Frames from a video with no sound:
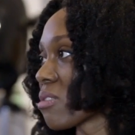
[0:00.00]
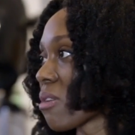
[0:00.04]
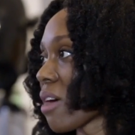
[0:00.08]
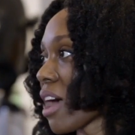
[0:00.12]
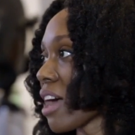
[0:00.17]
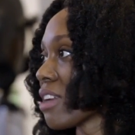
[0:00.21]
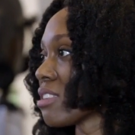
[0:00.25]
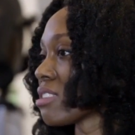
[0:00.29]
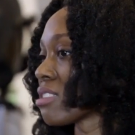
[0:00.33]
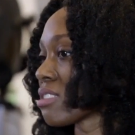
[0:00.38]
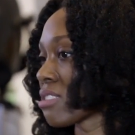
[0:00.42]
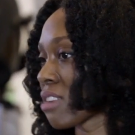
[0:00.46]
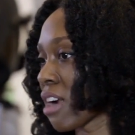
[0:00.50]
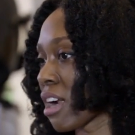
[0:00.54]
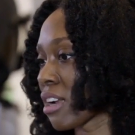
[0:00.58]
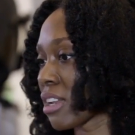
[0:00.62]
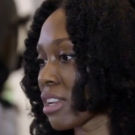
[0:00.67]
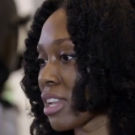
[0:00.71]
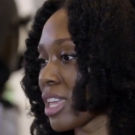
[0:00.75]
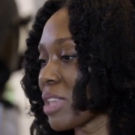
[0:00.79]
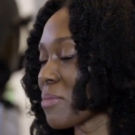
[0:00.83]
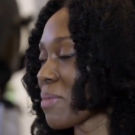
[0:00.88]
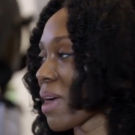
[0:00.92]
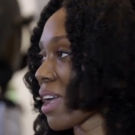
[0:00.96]
So I
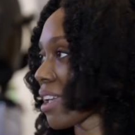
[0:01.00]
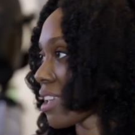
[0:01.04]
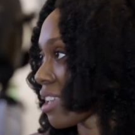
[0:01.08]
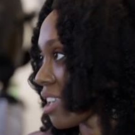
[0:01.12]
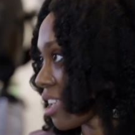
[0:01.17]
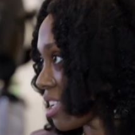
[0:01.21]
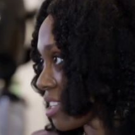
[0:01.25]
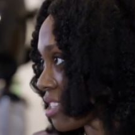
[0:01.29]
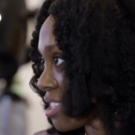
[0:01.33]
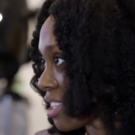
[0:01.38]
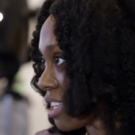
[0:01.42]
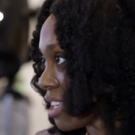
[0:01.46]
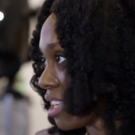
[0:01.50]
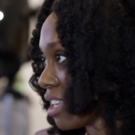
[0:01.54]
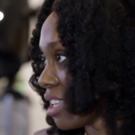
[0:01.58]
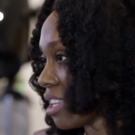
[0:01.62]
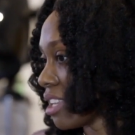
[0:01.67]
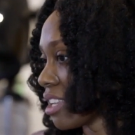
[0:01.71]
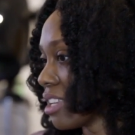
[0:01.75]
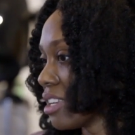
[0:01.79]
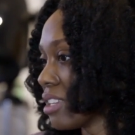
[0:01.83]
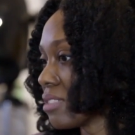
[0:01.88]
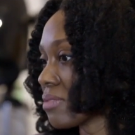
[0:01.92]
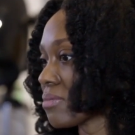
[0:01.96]
started in my kitchen